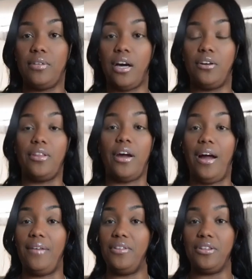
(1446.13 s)
Y'all know they are
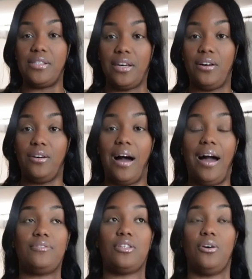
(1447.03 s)
having their sale. I
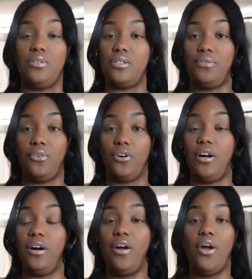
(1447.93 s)
have to go on
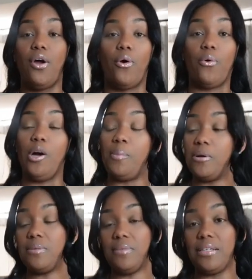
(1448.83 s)
Sephora, re-up on
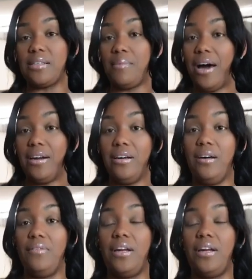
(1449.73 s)
some things I'm out of.